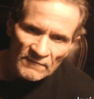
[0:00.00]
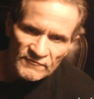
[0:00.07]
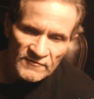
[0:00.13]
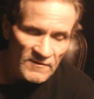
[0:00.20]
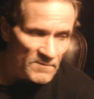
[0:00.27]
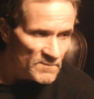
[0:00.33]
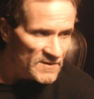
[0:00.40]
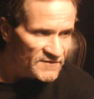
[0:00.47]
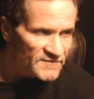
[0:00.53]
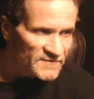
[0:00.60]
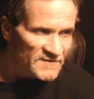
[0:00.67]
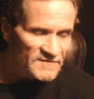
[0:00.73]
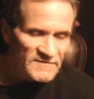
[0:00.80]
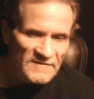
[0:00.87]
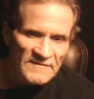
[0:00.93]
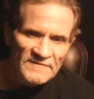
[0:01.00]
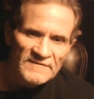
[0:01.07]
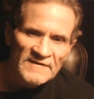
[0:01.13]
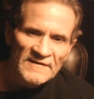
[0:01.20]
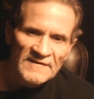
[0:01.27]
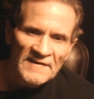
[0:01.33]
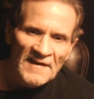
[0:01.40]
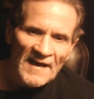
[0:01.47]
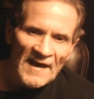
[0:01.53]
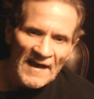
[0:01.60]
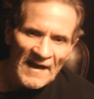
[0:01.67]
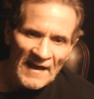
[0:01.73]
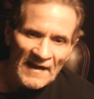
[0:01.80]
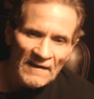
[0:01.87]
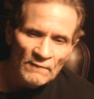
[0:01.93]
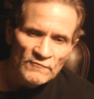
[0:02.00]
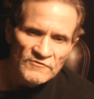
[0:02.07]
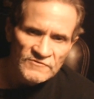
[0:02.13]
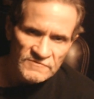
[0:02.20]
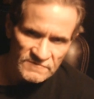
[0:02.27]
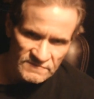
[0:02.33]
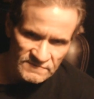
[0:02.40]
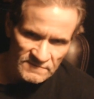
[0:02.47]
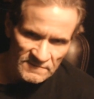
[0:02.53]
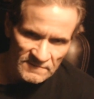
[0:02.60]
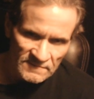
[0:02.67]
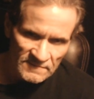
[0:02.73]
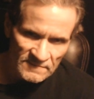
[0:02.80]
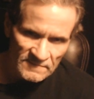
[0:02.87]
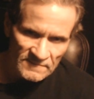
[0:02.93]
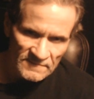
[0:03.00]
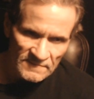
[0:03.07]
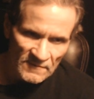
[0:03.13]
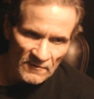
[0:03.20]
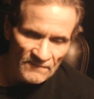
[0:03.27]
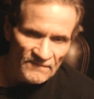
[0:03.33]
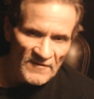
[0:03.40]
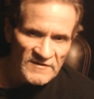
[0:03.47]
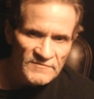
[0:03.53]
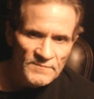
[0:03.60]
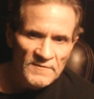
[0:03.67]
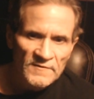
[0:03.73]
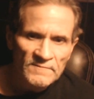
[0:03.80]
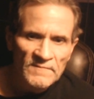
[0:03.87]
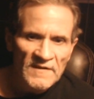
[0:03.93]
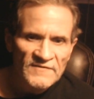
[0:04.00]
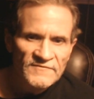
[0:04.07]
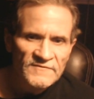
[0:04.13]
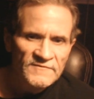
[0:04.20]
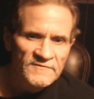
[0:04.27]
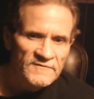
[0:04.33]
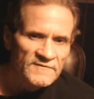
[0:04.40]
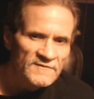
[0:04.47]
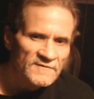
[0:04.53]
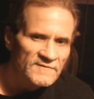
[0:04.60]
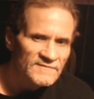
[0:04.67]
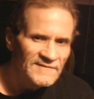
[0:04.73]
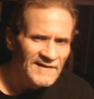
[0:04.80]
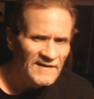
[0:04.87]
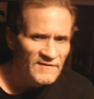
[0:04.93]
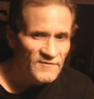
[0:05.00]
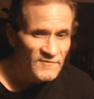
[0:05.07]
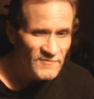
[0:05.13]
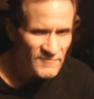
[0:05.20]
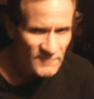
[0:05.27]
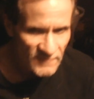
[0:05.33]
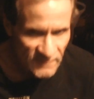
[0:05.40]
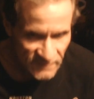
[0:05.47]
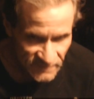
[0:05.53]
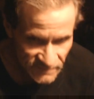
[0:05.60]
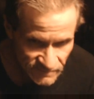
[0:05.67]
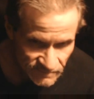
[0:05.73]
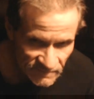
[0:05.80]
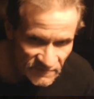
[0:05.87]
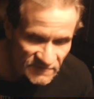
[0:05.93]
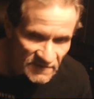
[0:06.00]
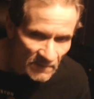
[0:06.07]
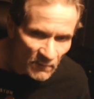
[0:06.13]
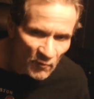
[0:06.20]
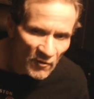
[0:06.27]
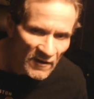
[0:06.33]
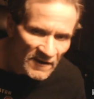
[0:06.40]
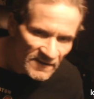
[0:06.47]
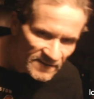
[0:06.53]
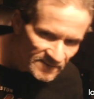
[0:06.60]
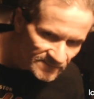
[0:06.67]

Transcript: to mention this the other day. I was on Facebook Messenger that I use somewhat,